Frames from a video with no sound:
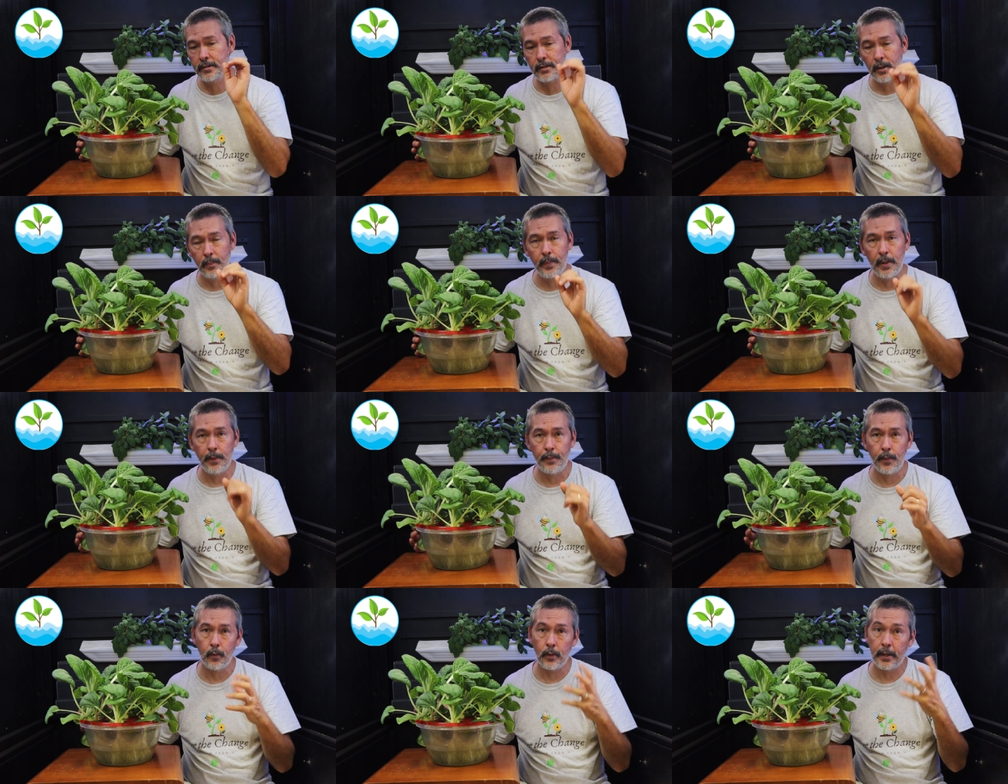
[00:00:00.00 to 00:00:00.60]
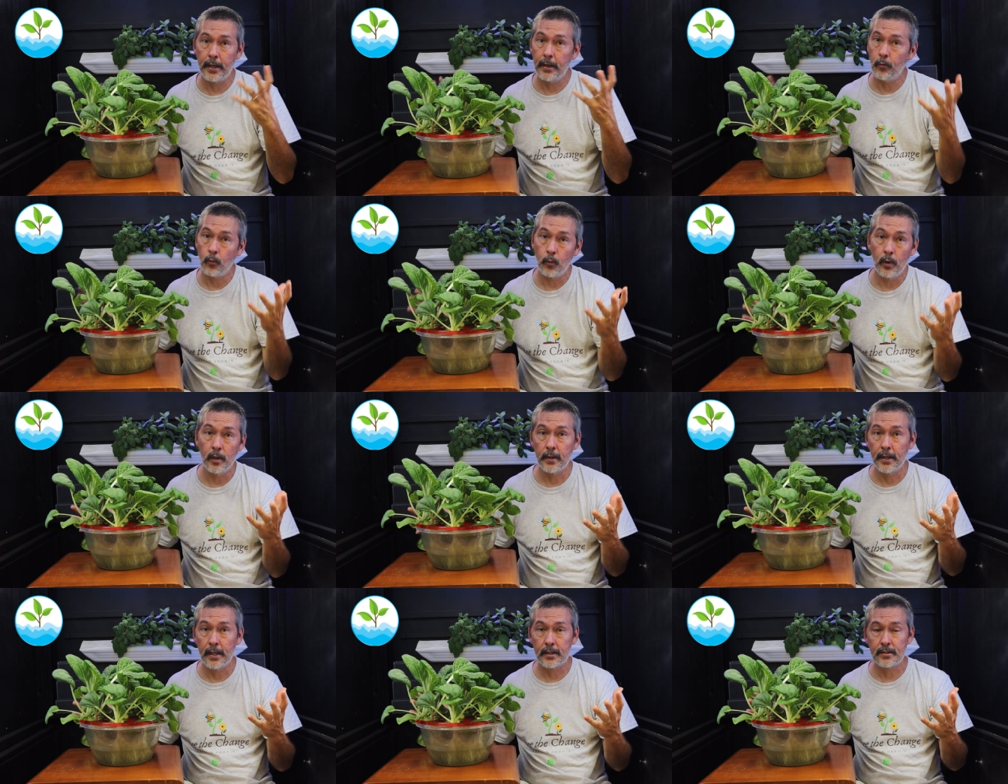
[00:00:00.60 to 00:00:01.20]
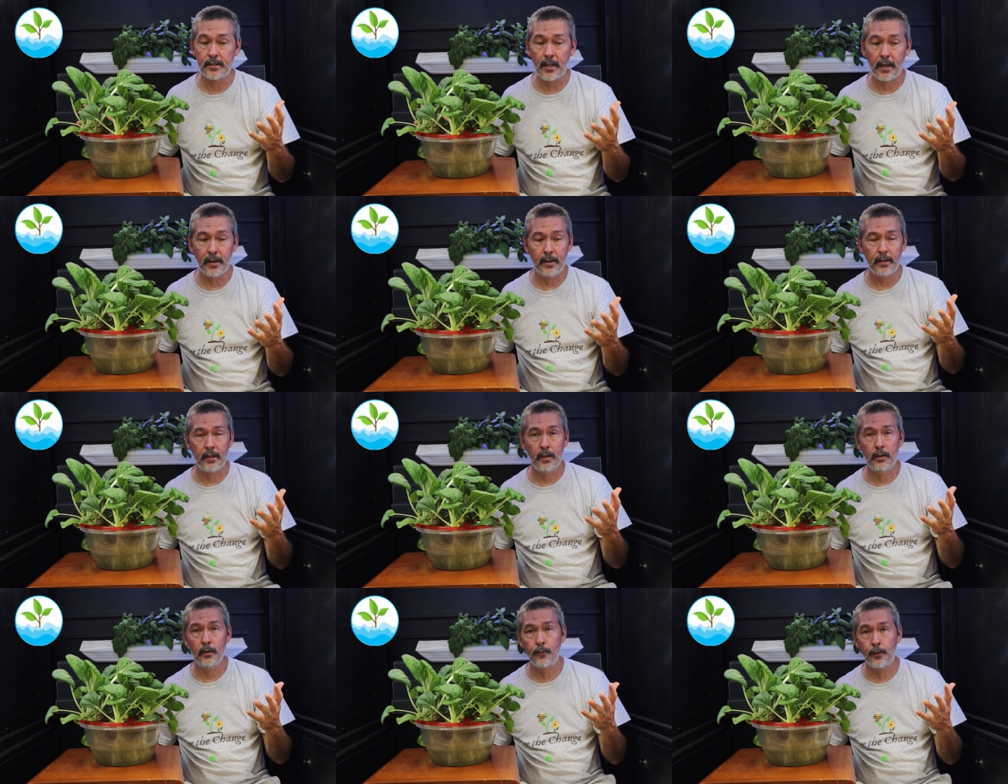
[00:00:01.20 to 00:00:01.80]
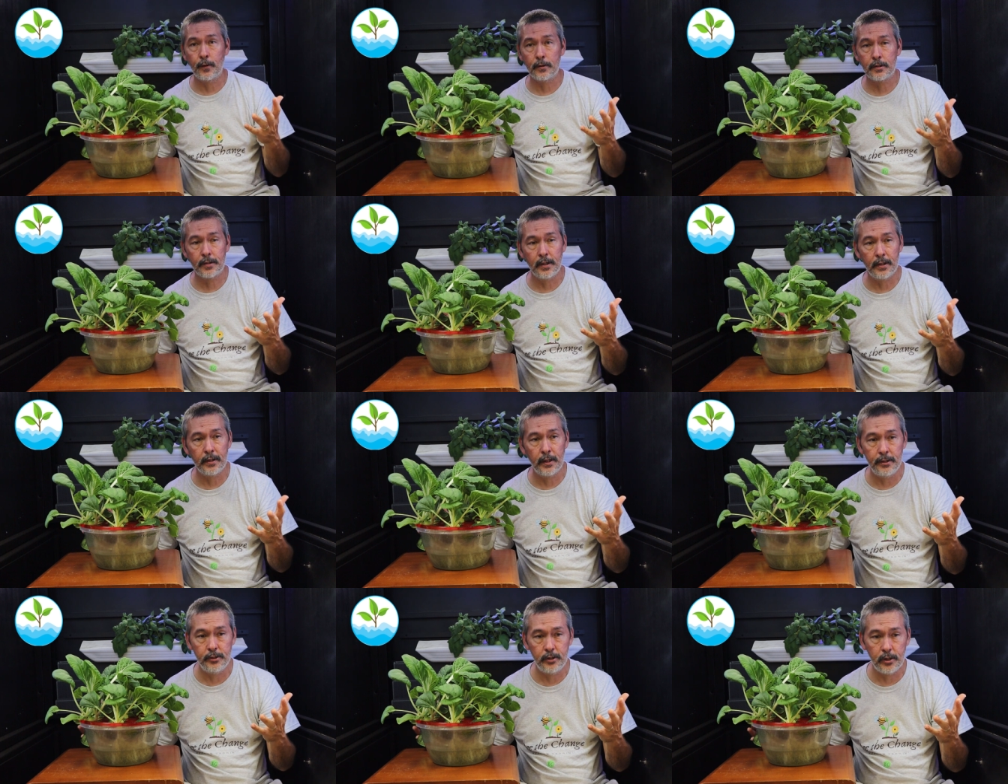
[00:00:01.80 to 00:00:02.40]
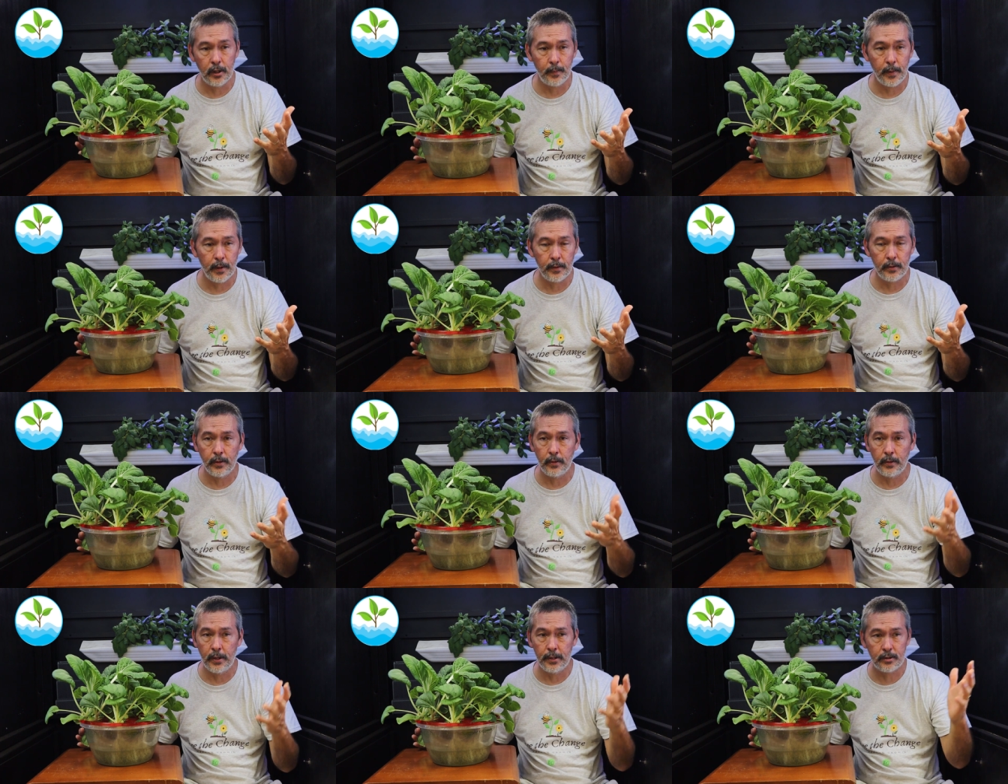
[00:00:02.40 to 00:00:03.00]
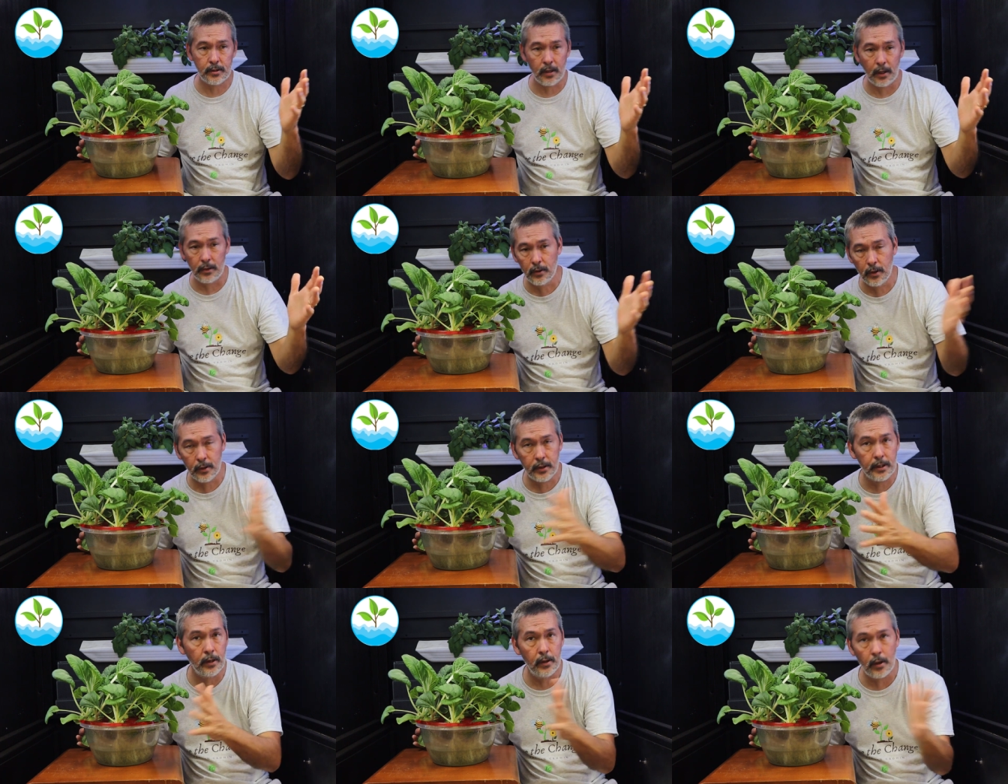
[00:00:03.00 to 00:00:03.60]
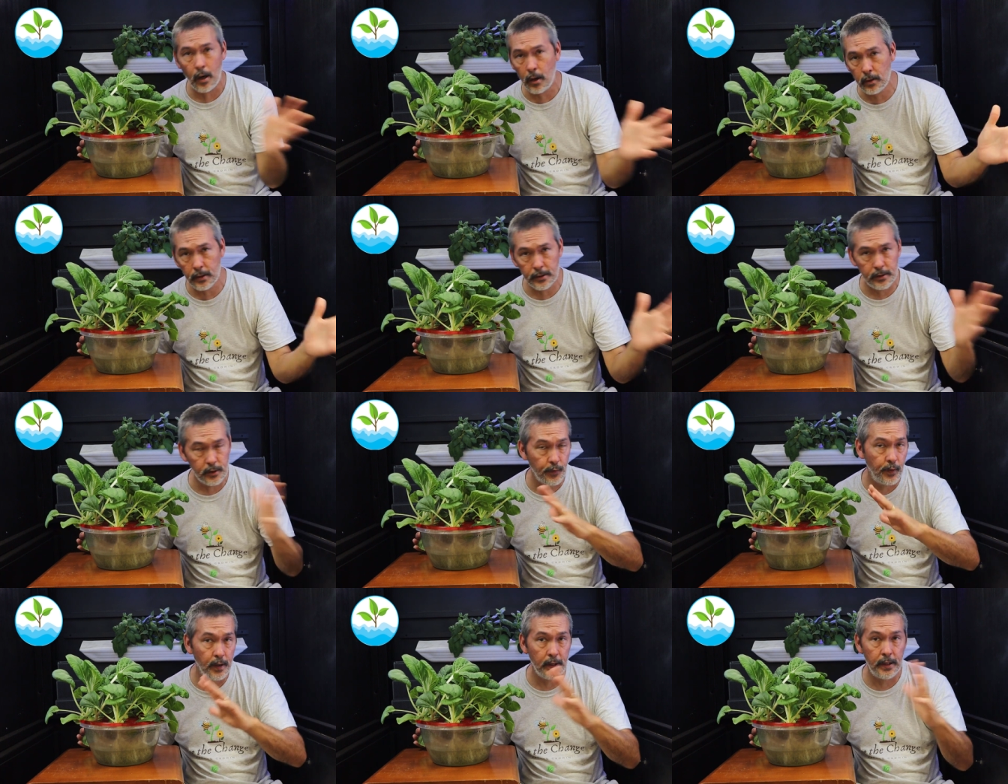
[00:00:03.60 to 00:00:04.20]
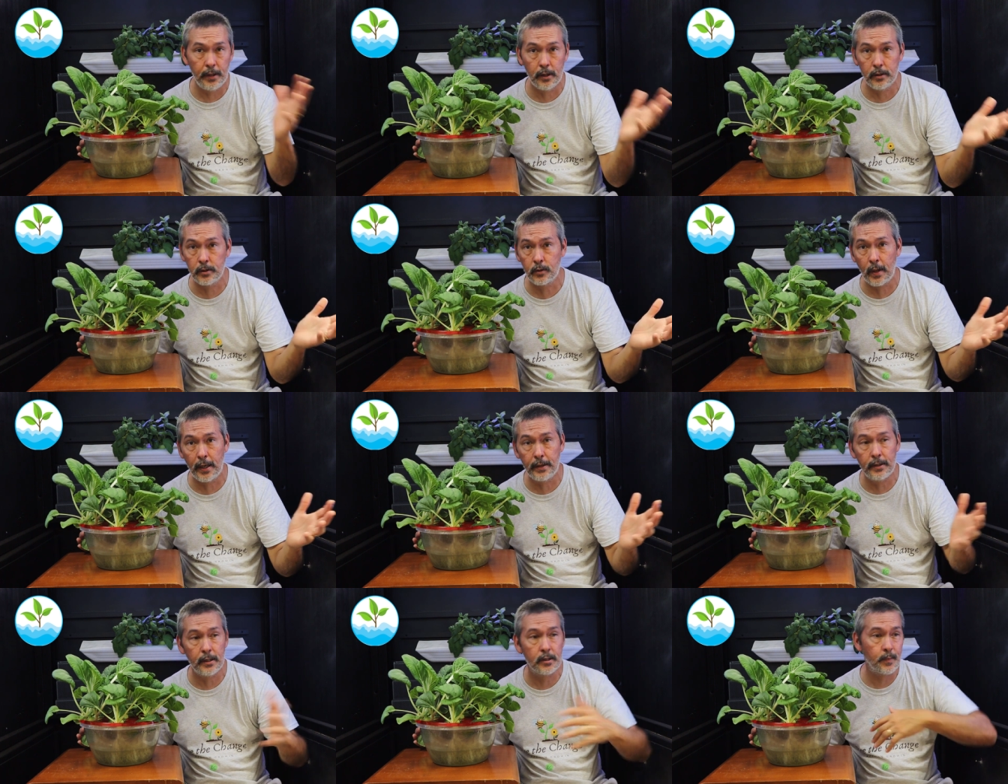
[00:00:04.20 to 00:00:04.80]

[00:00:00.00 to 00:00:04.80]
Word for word: Some people get really excited and the first thing they jump into, they start looking at all these videos, right?